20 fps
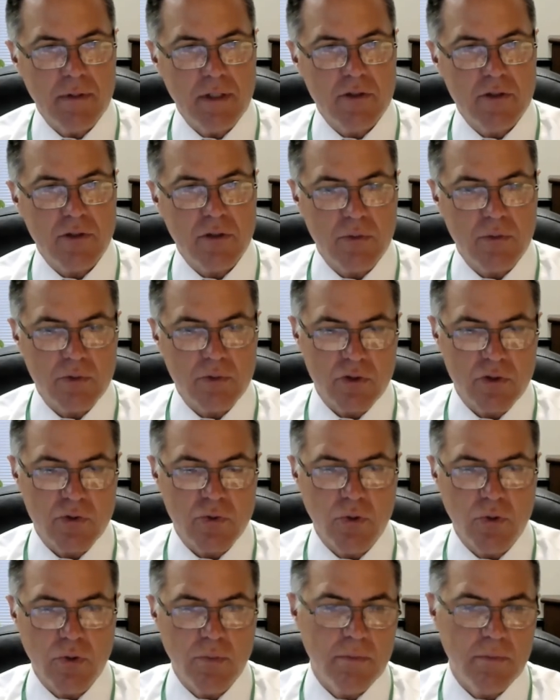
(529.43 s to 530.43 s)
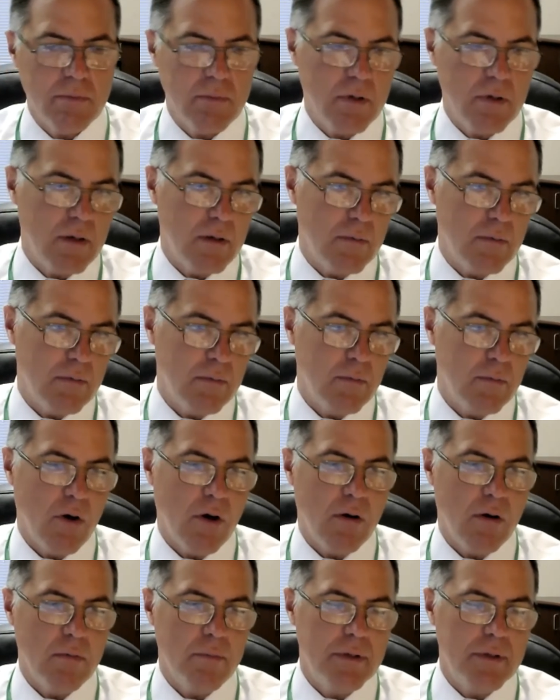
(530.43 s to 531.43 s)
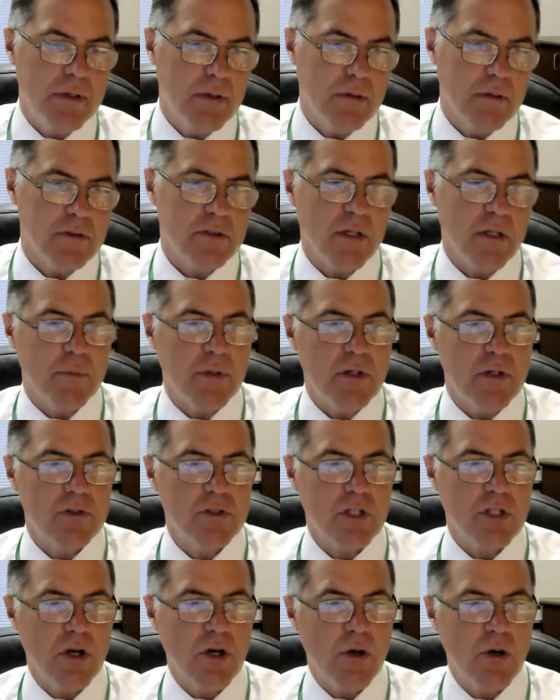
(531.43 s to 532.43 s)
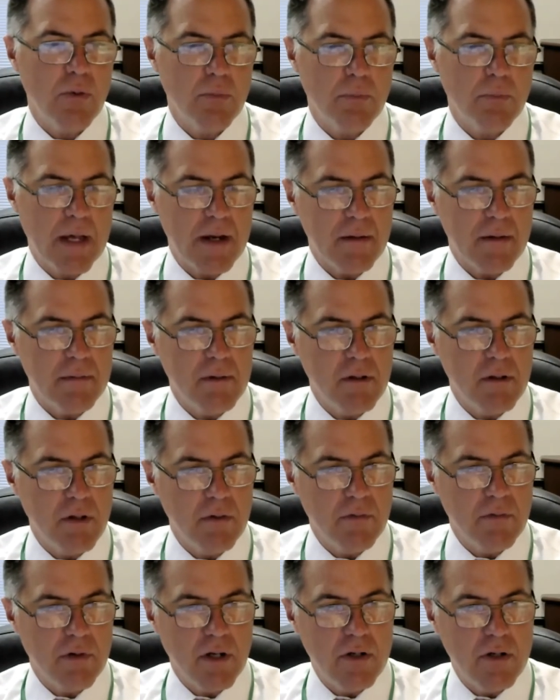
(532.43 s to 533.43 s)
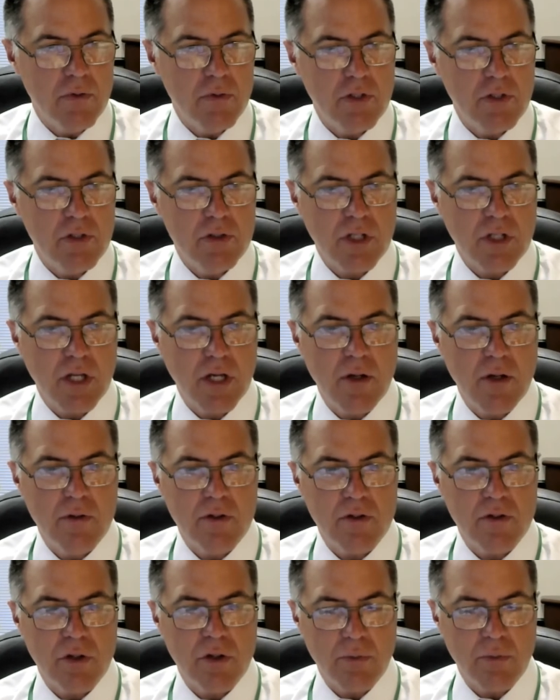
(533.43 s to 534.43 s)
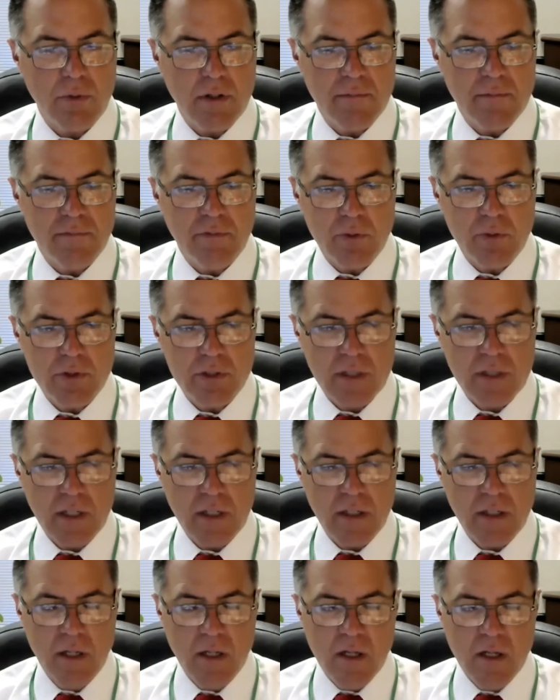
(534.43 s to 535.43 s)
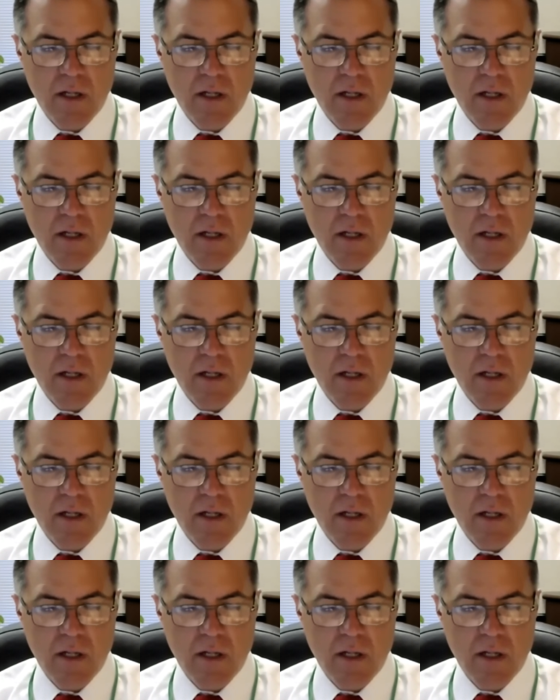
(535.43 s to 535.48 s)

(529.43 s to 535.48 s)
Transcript: And so there was a storm wall built some years ago, about a little over 100 years ago, that they're reinforcing.